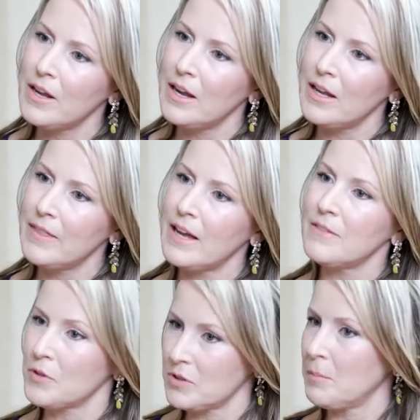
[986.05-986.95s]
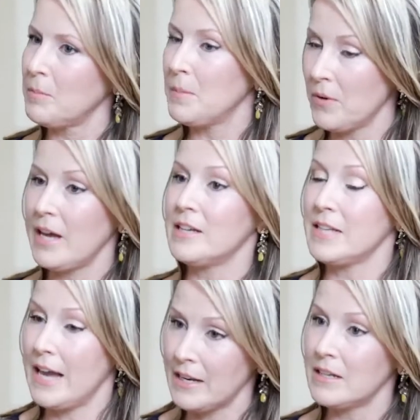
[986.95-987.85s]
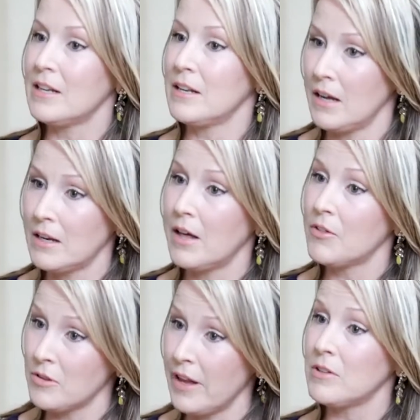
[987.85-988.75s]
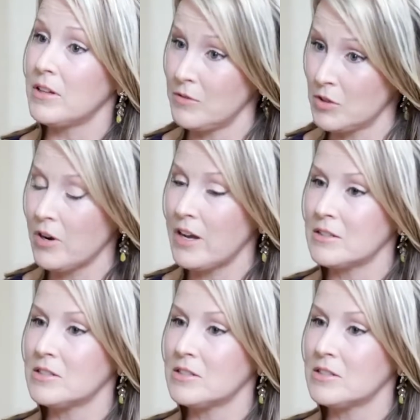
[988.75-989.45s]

and that for some people has added another level of stress.